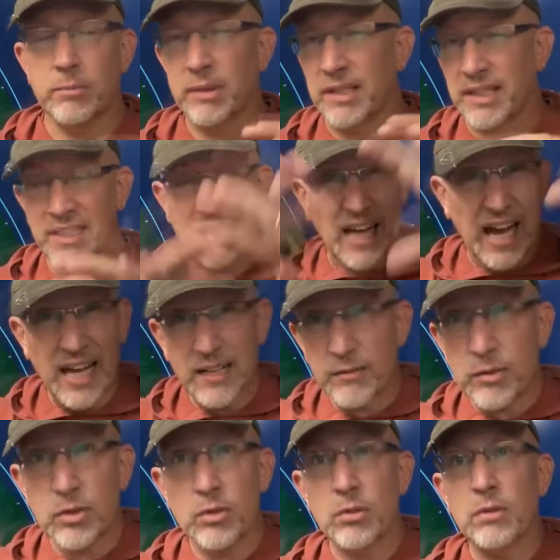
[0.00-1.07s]
But the God of
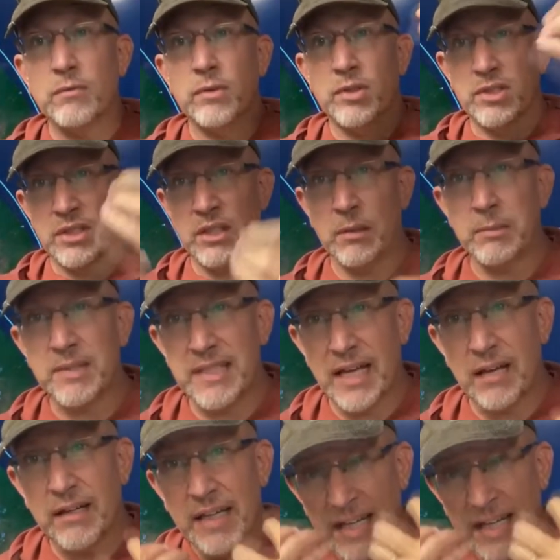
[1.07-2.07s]
the universe comes down